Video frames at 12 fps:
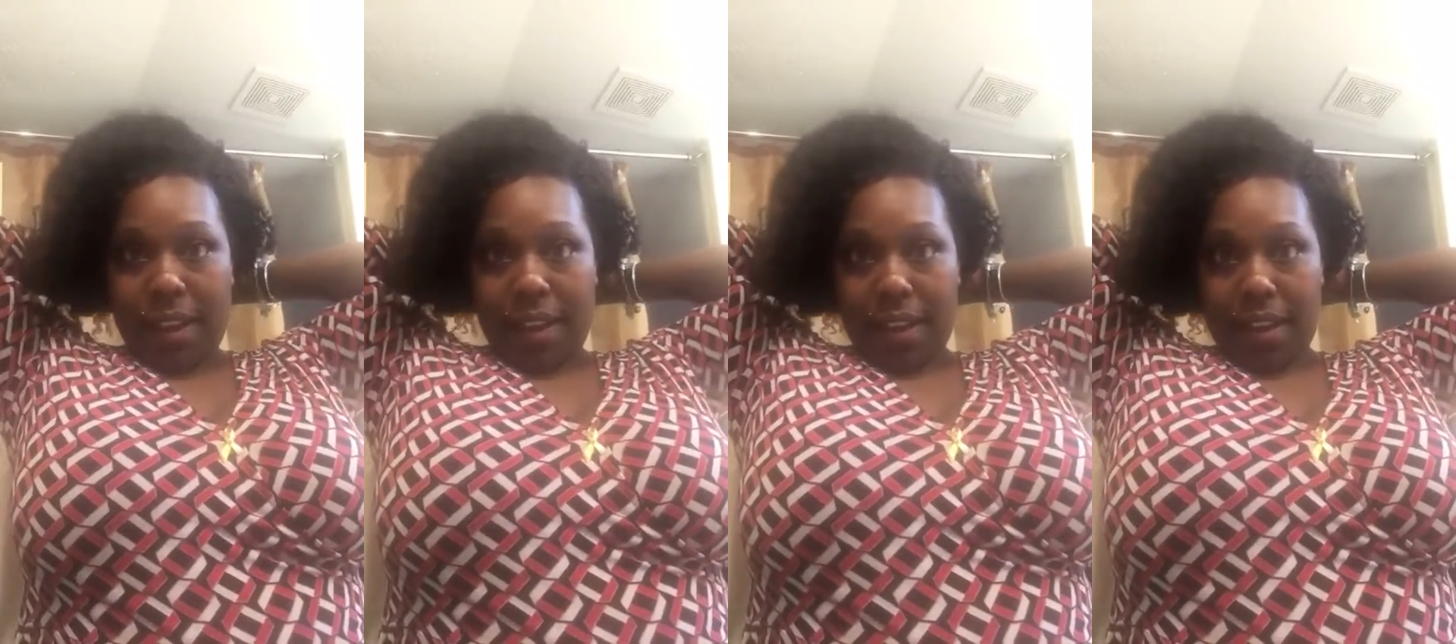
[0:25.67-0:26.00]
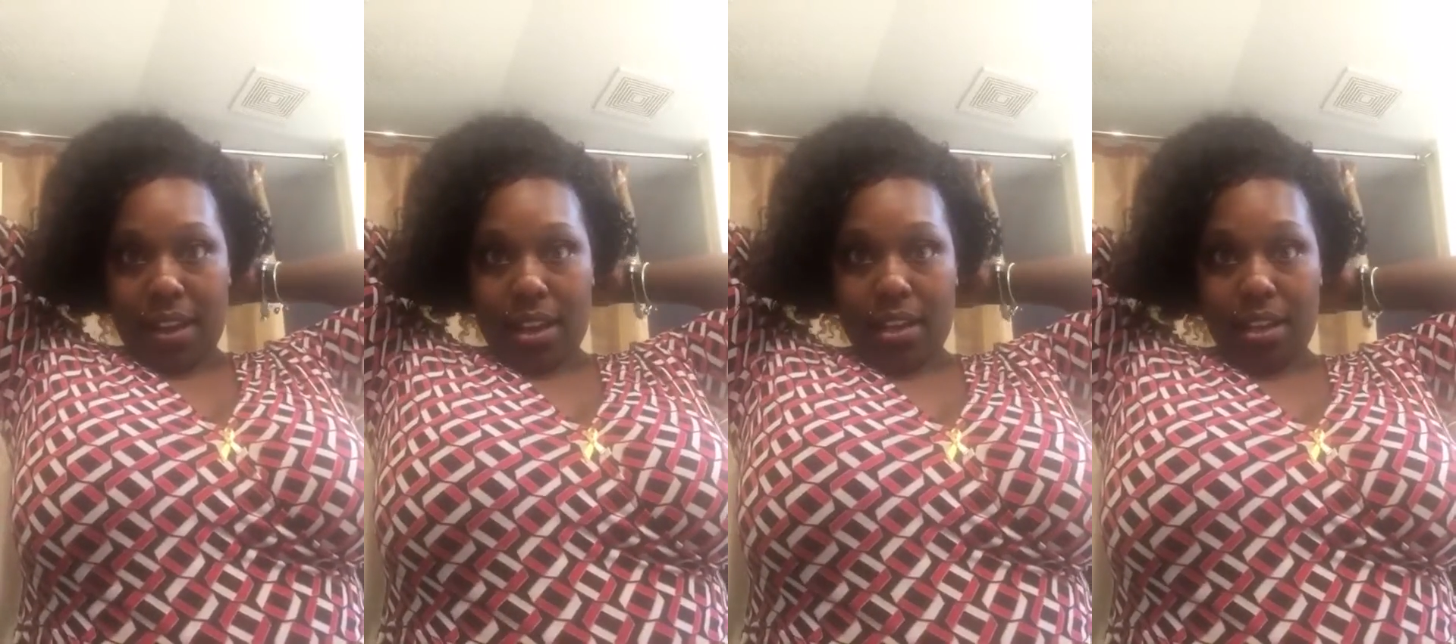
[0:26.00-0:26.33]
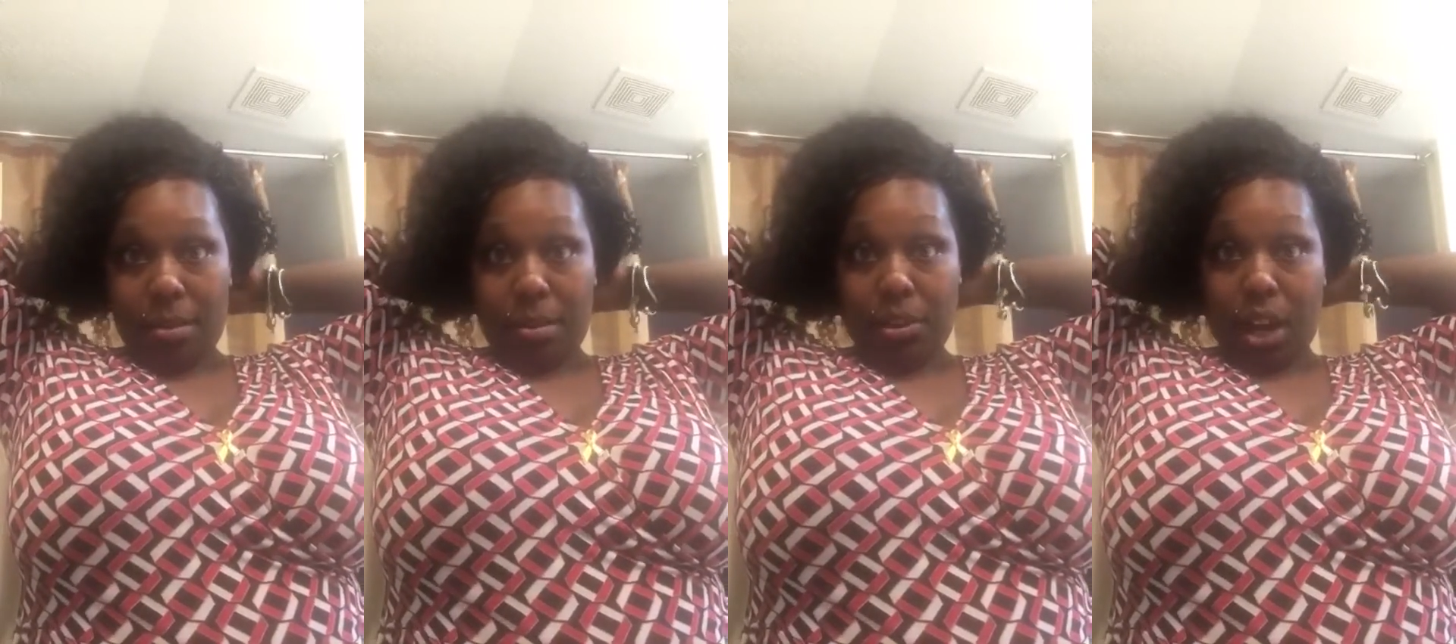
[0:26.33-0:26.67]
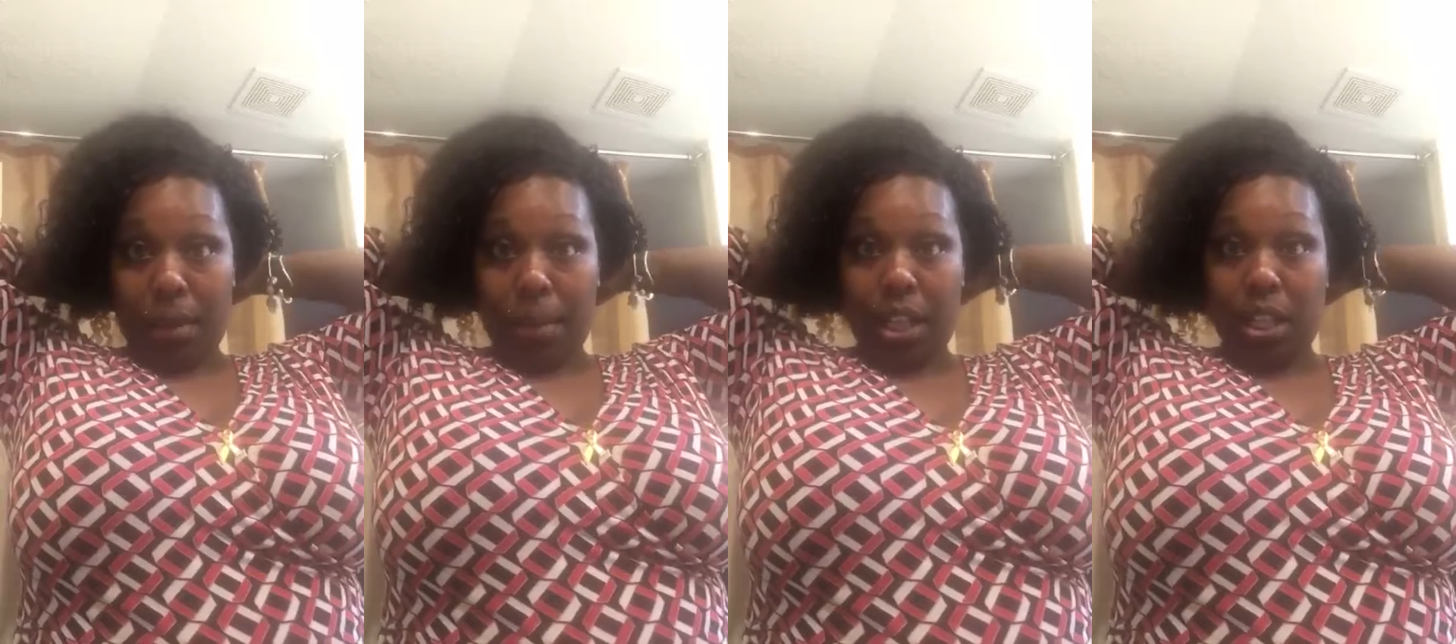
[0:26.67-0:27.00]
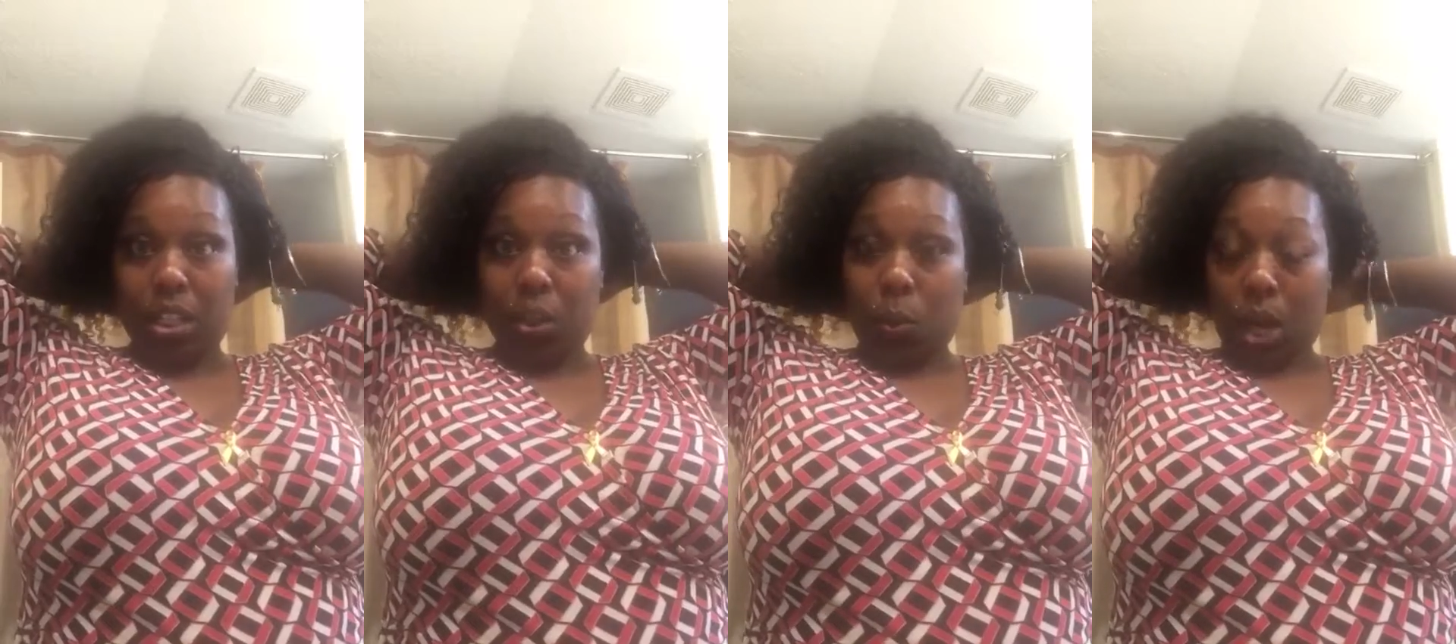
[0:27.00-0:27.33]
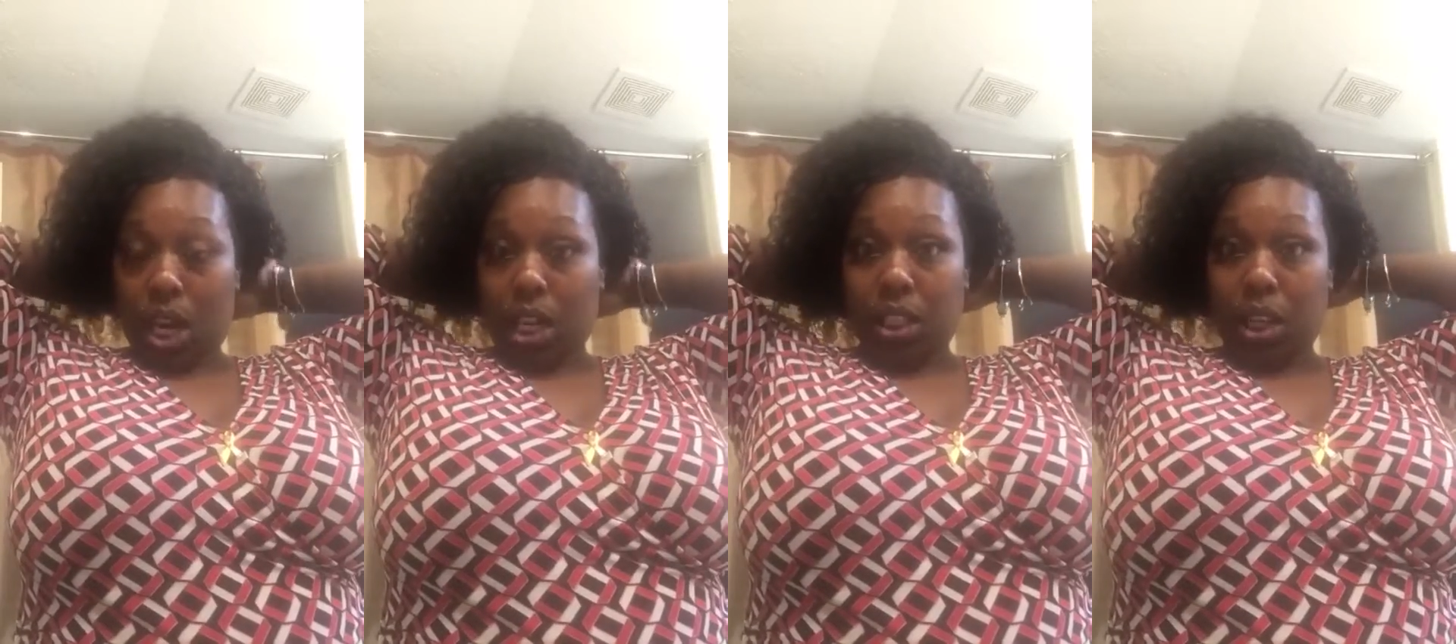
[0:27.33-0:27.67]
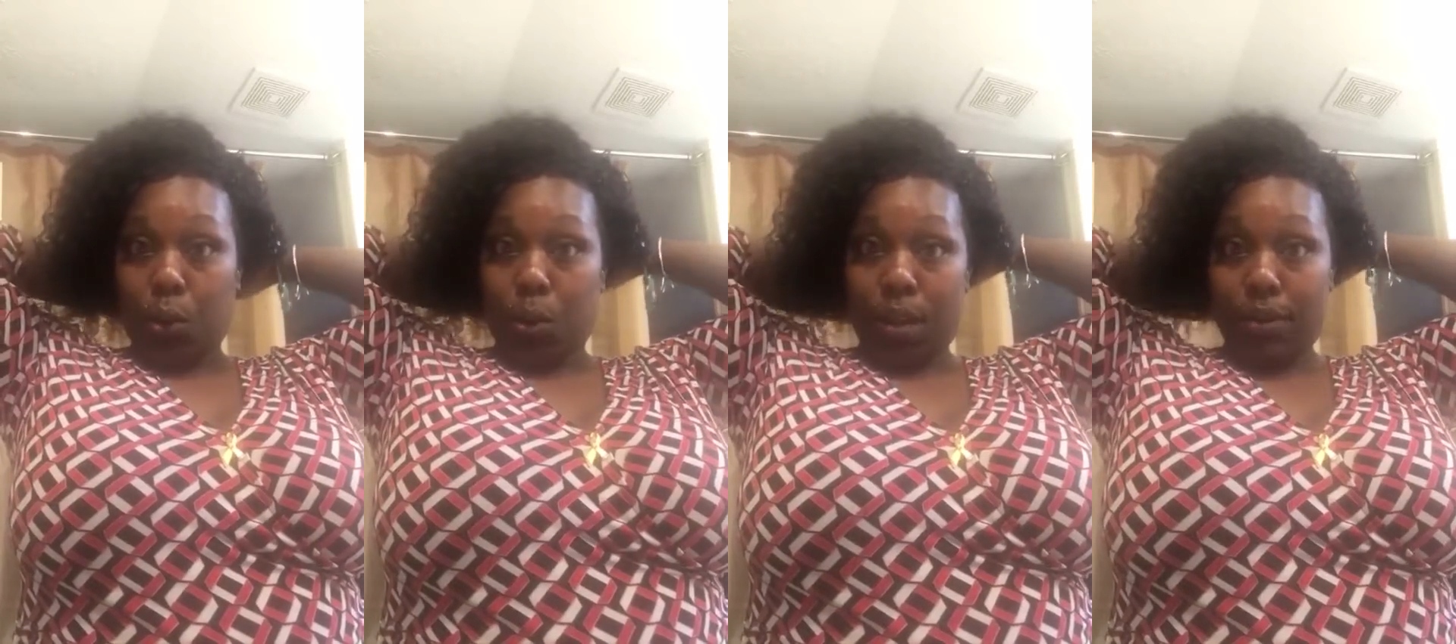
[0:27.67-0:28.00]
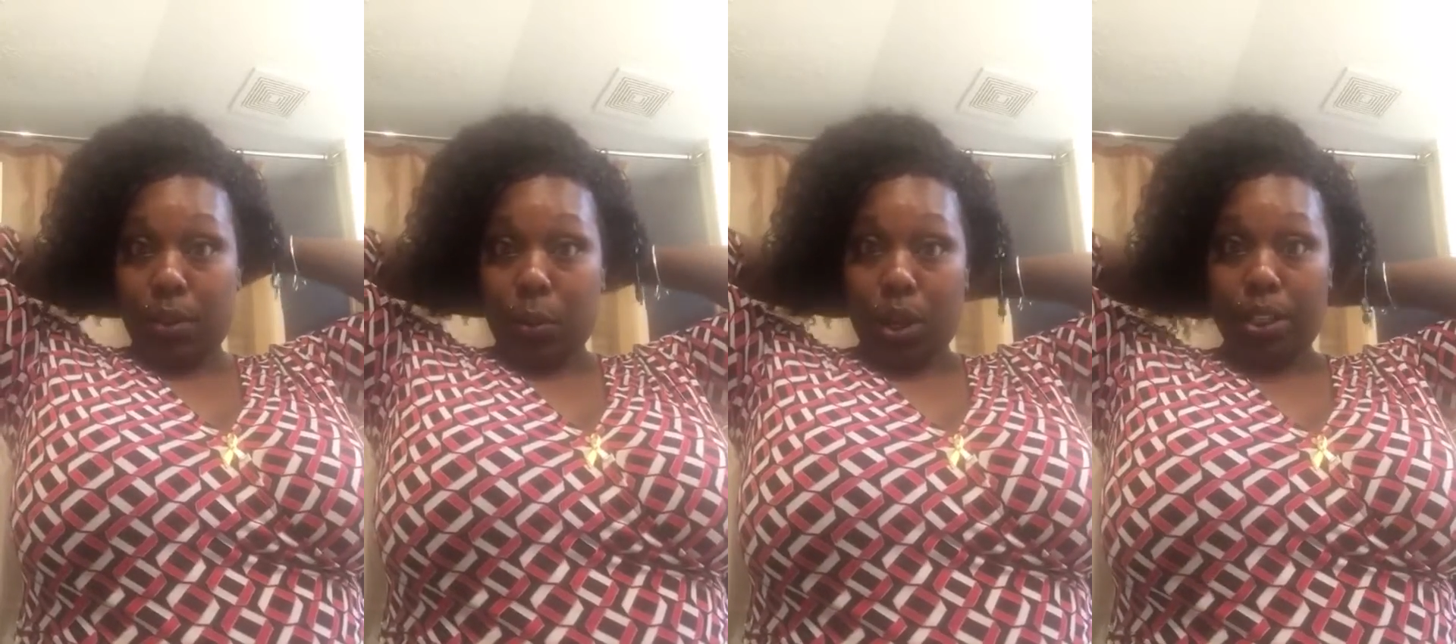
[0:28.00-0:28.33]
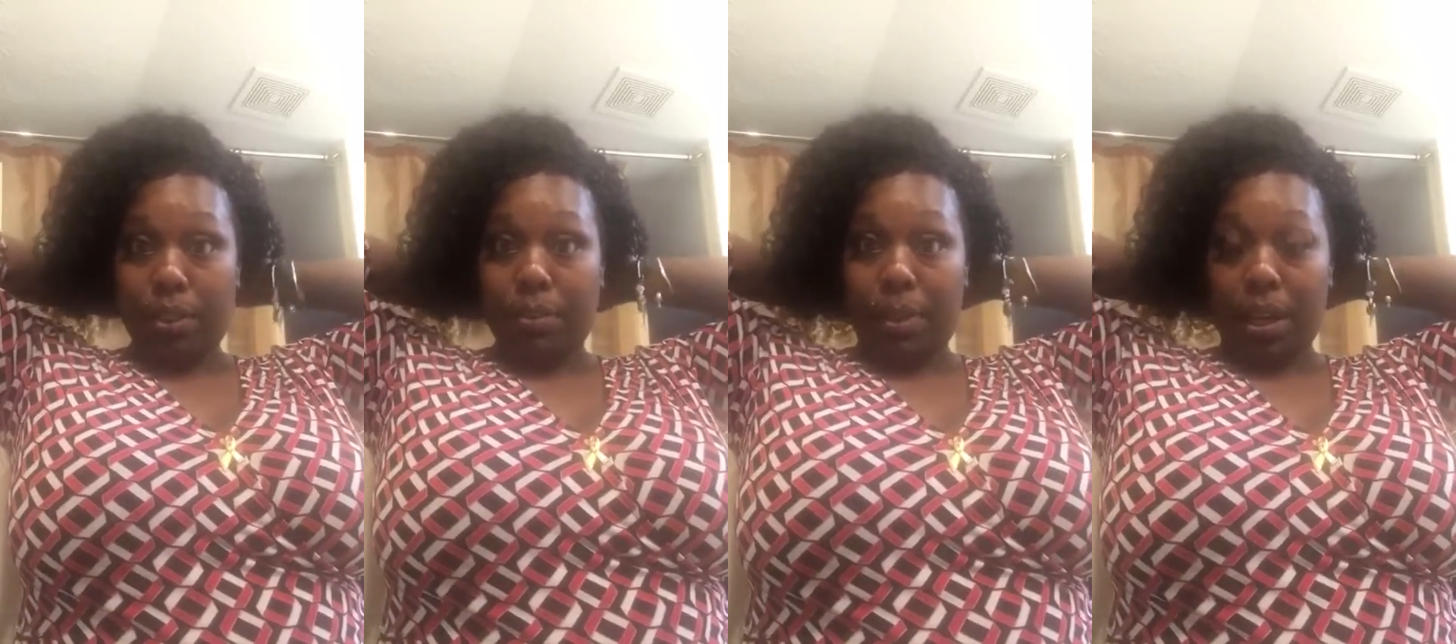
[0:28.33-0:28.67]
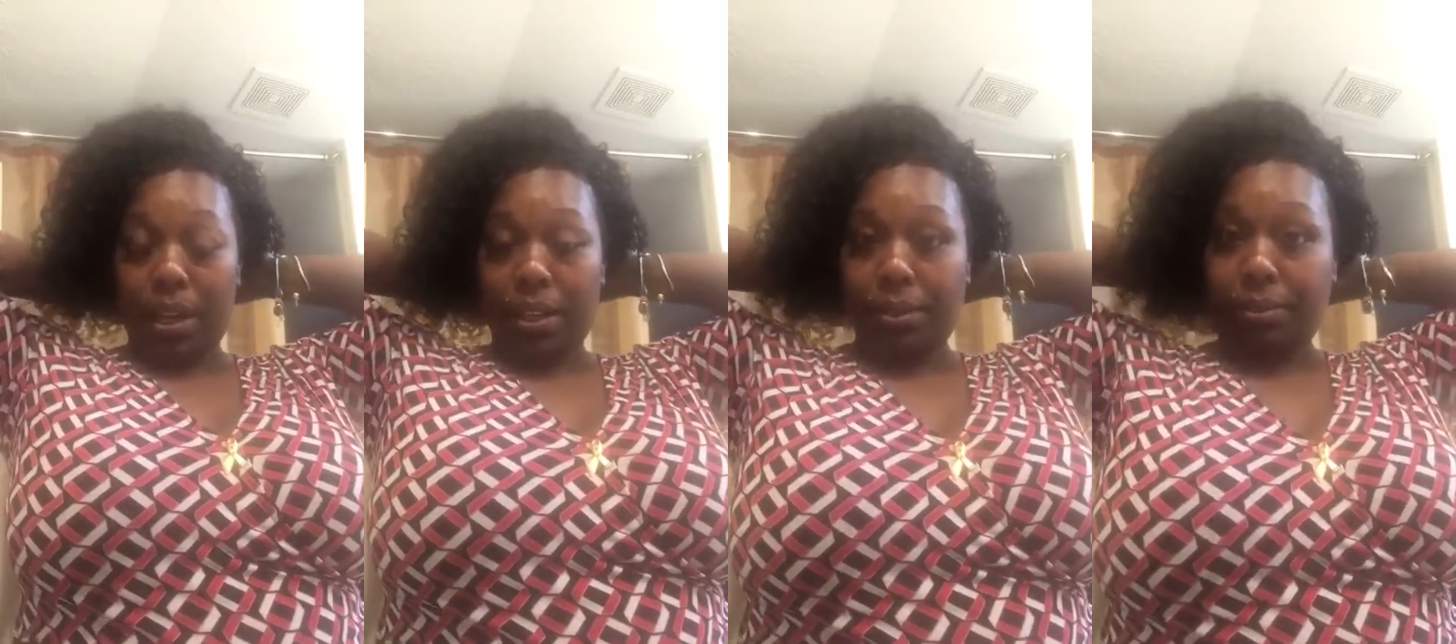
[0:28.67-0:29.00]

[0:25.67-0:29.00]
And I'm gonna try to make this quick because I do have somewhere to be.